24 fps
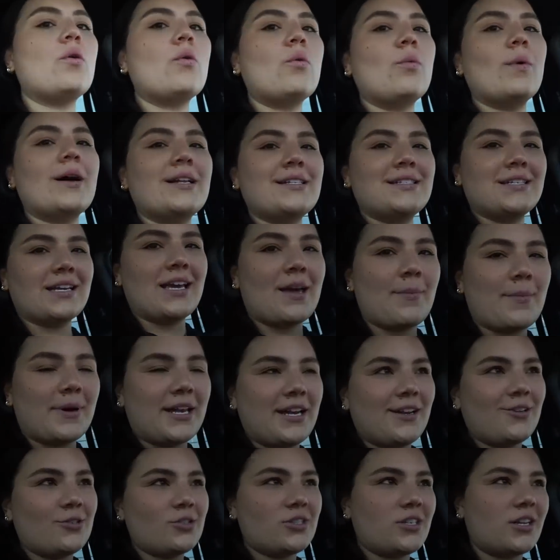when to get my
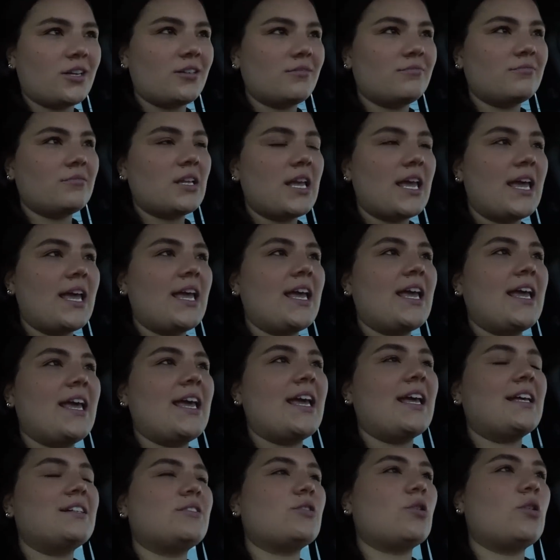new stuff.
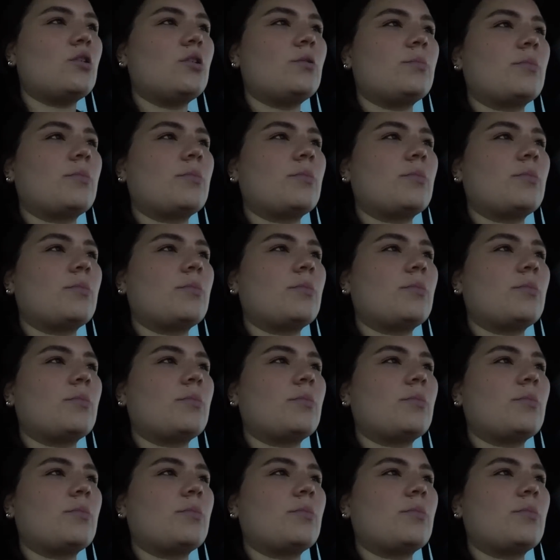It's a whole